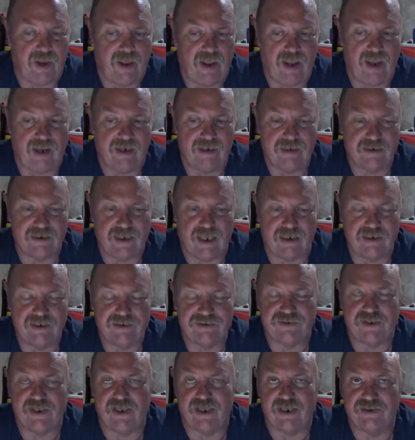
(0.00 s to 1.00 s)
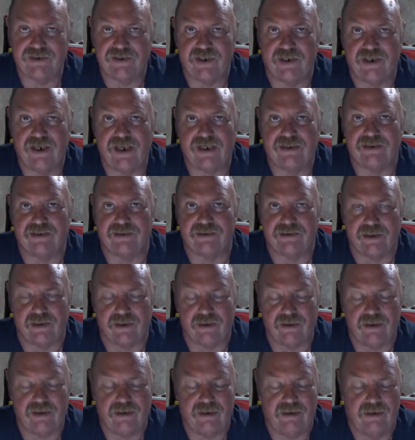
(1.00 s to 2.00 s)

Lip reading: I just think it's unnecessary.